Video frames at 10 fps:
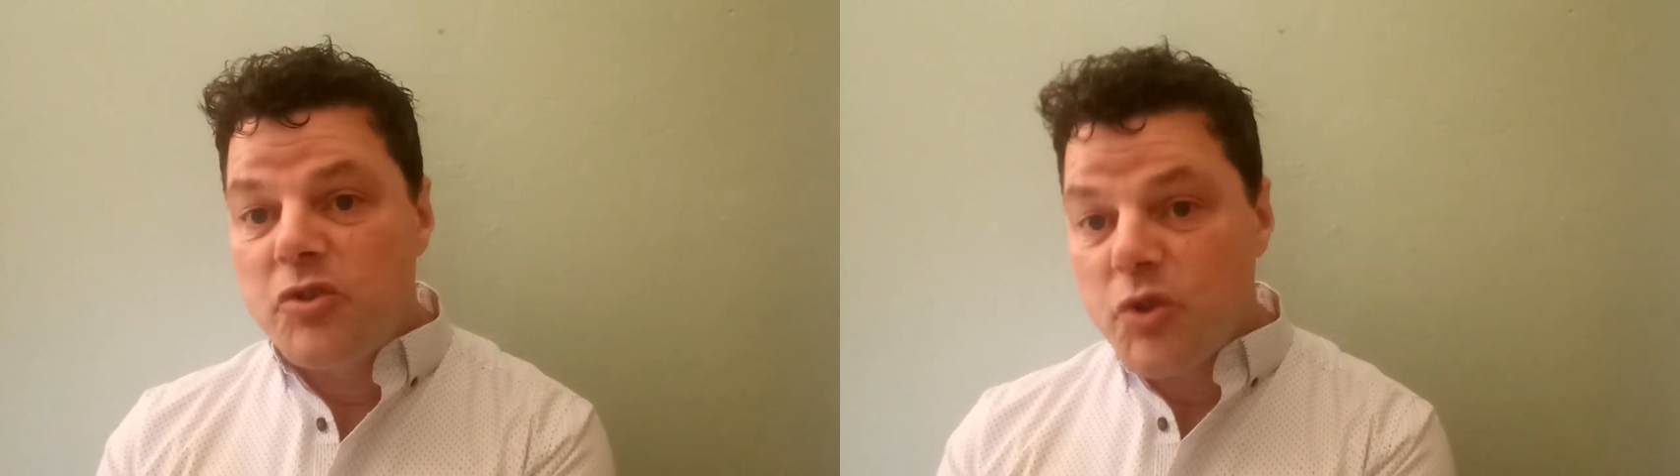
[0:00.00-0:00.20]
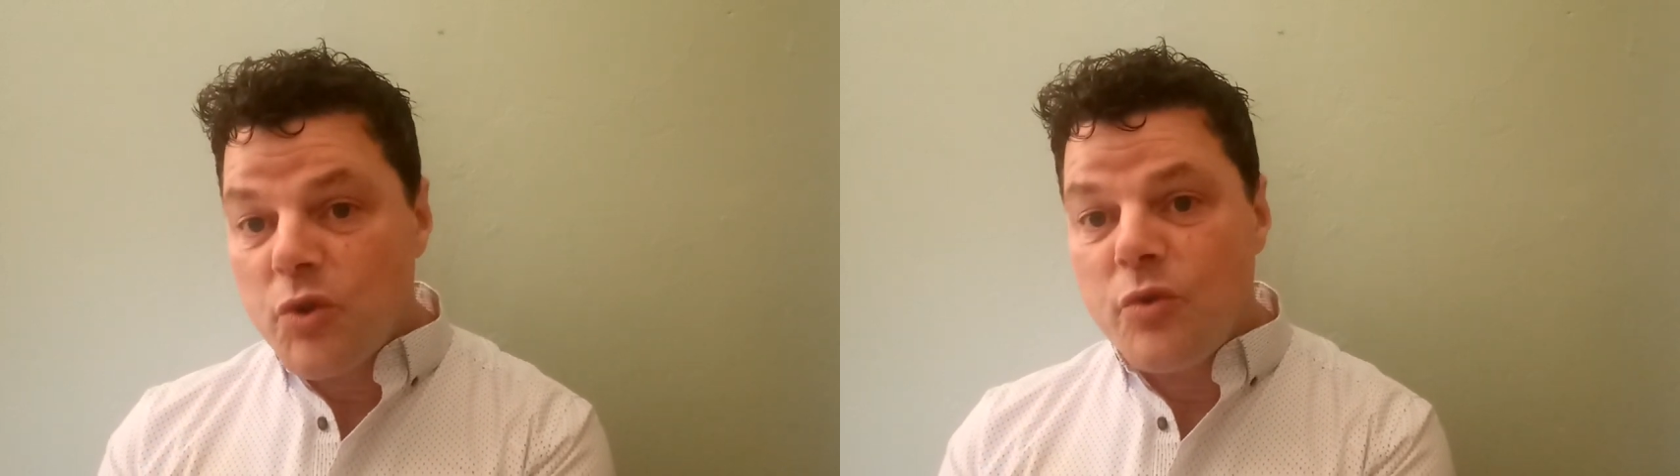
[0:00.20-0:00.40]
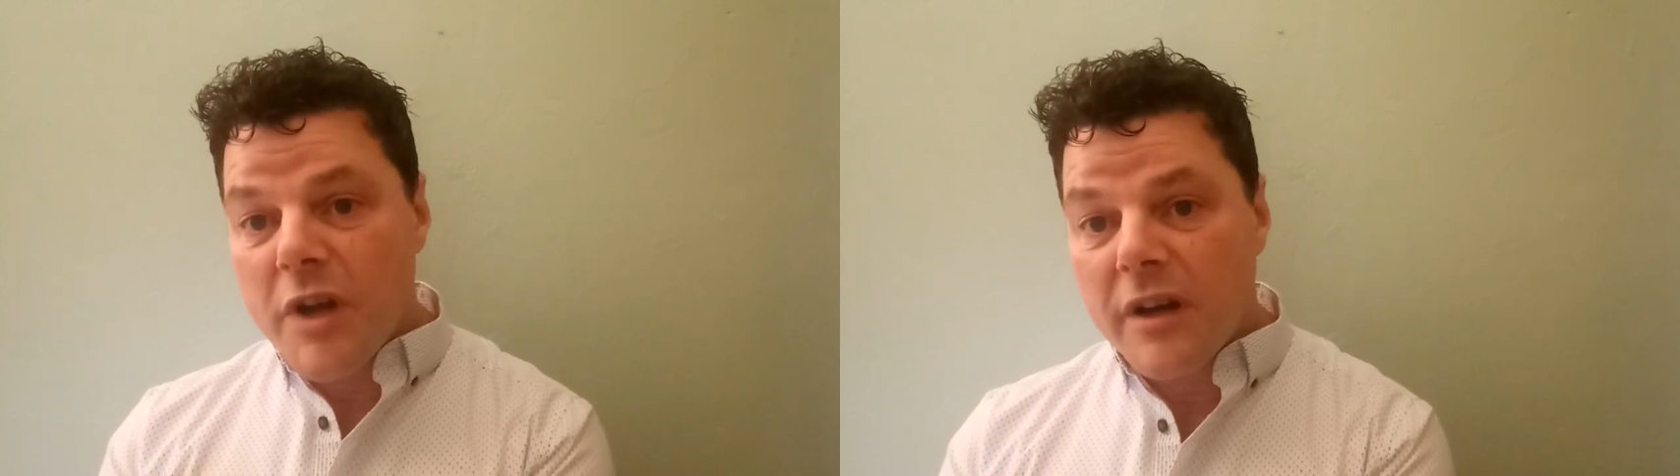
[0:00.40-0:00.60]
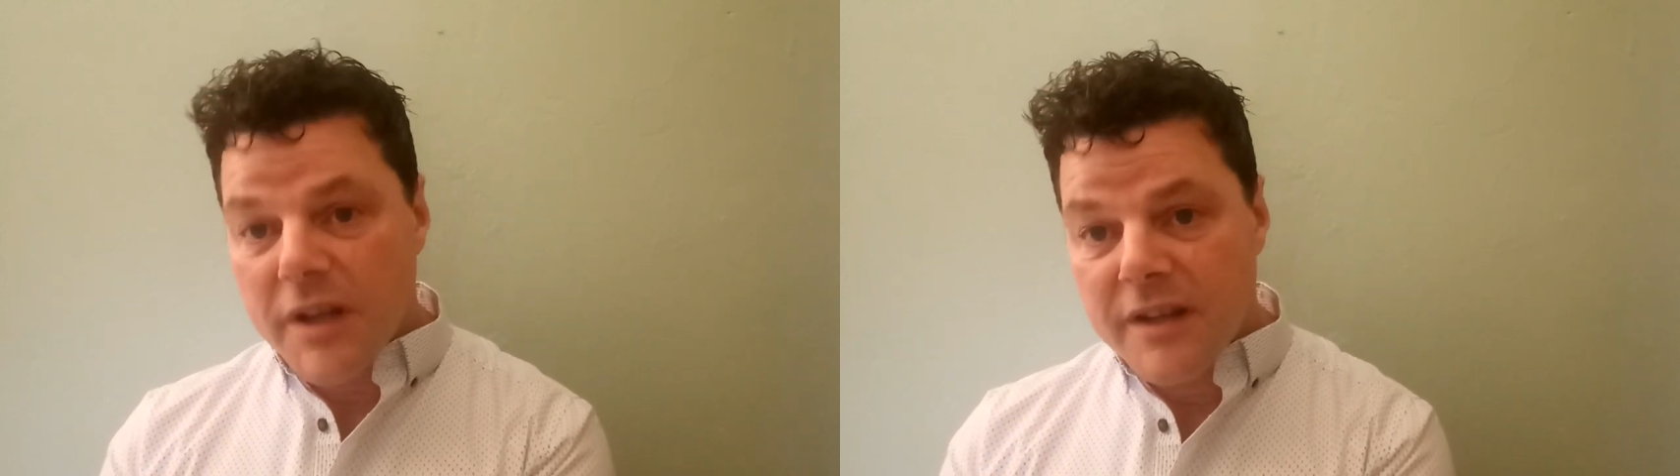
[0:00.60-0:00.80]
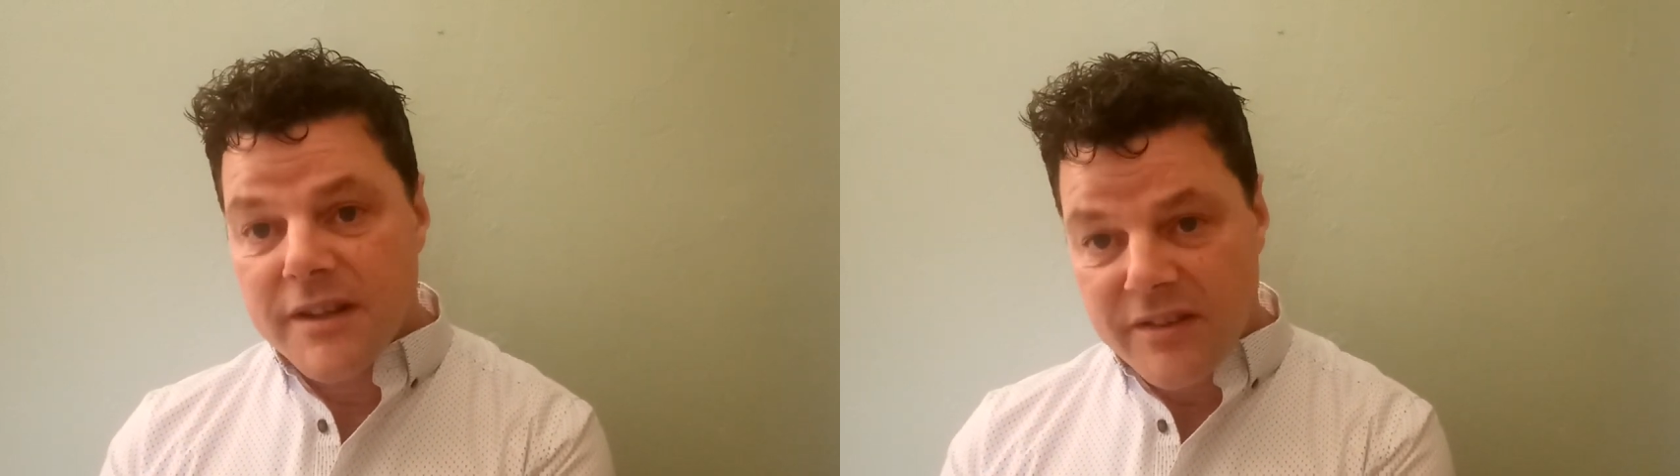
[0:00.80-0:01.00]
do
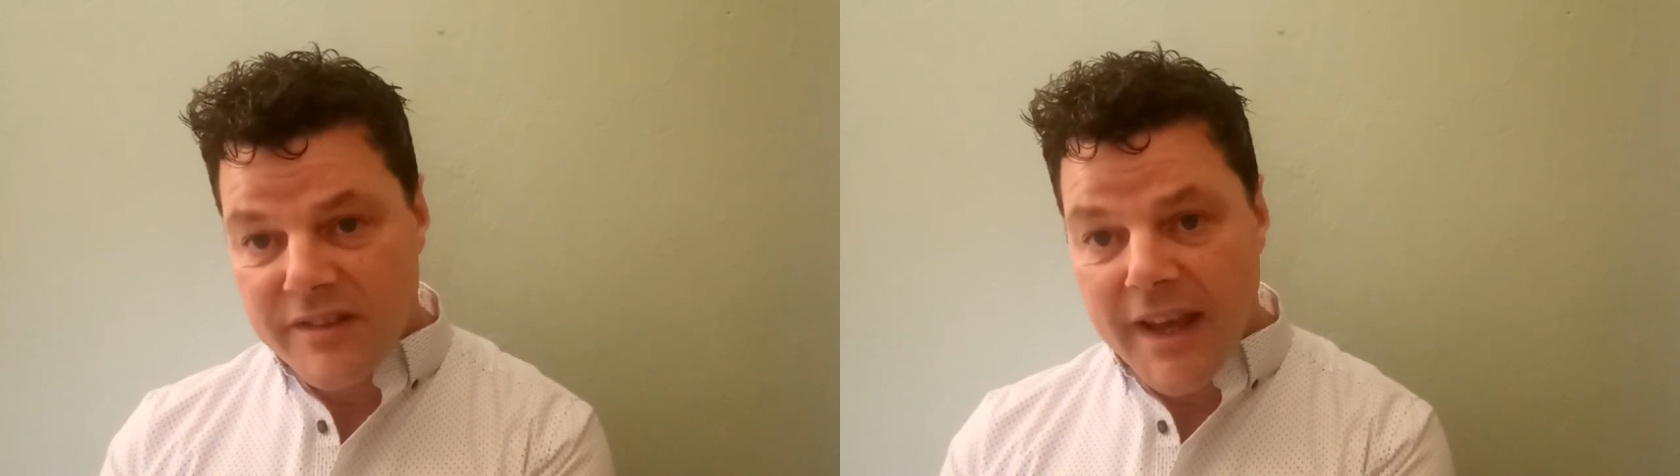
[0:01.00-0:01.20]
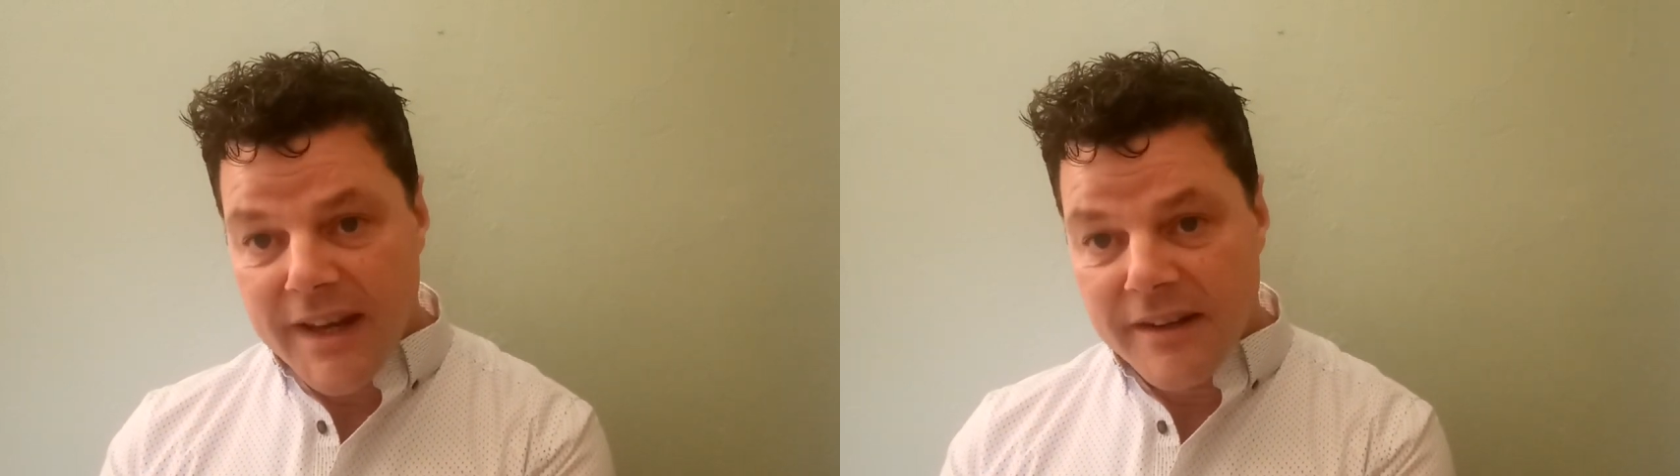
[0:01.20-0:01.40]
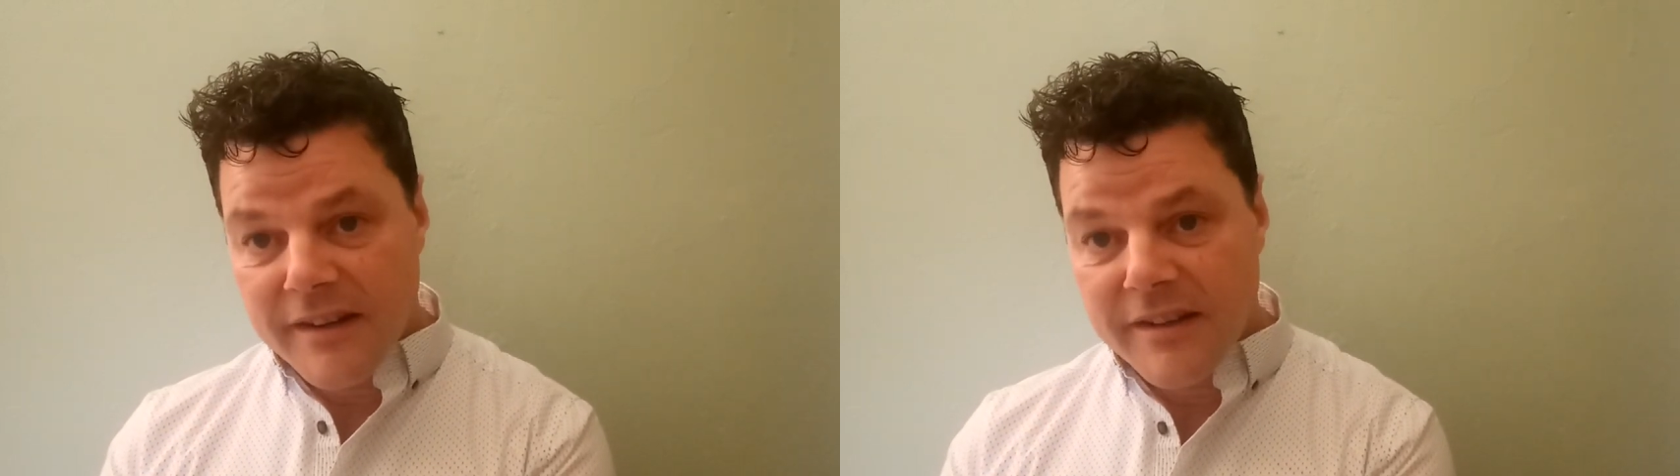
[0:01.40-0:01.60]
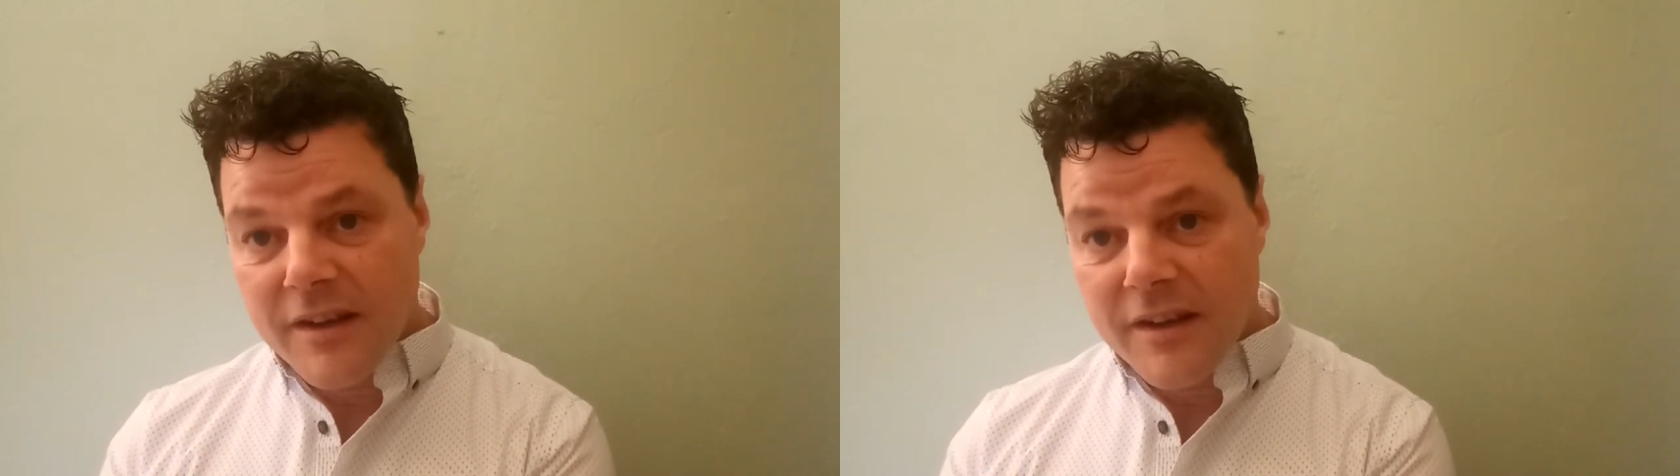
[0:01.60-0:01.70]
not understand